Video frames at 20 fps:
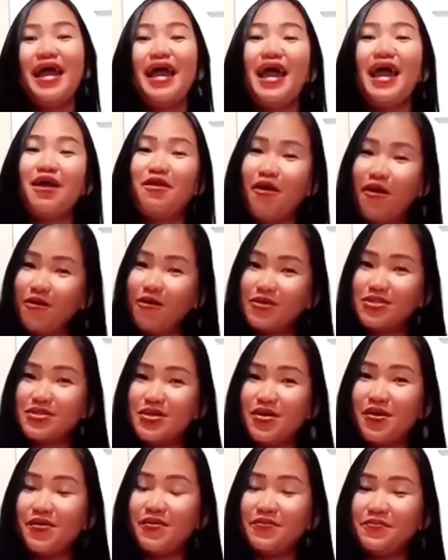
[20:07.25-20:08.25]
And
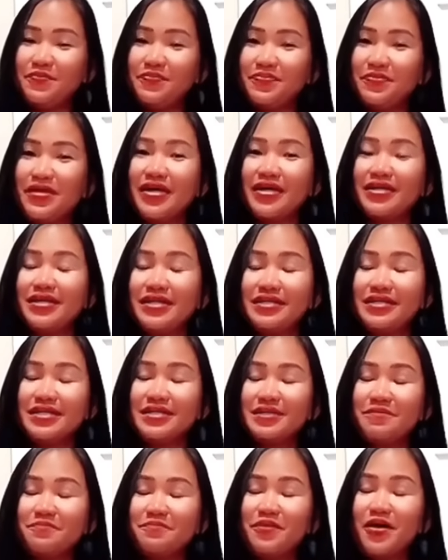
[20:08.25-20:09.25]
also, this
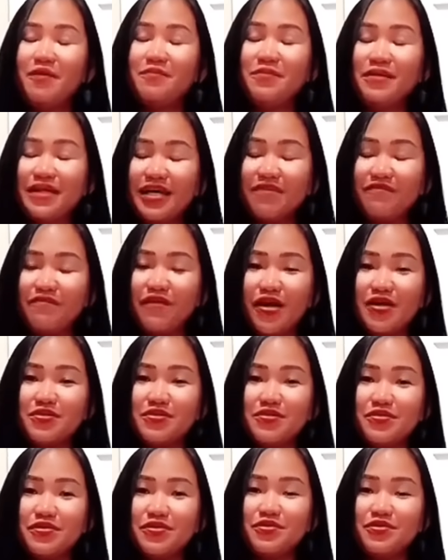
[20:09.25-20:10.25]
is a public
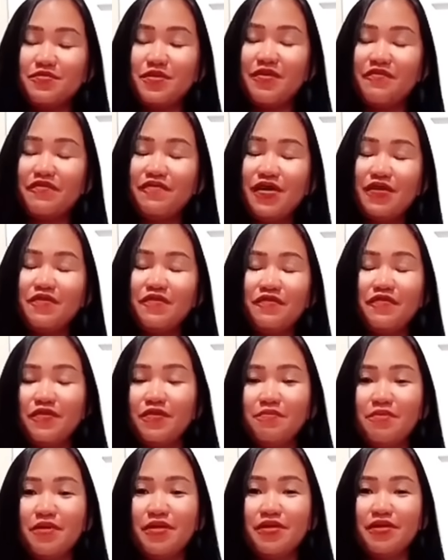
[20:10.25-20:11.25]
advisory to my fellow
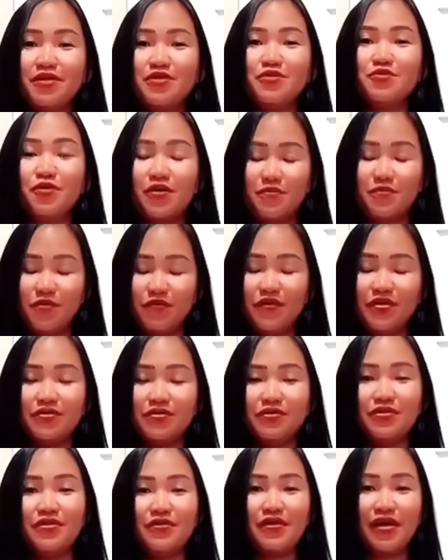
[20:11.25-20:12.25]
Filipinos who are moving
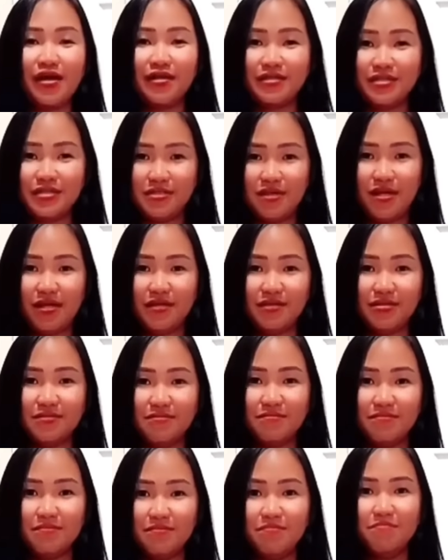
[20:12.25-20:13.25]
to the United States.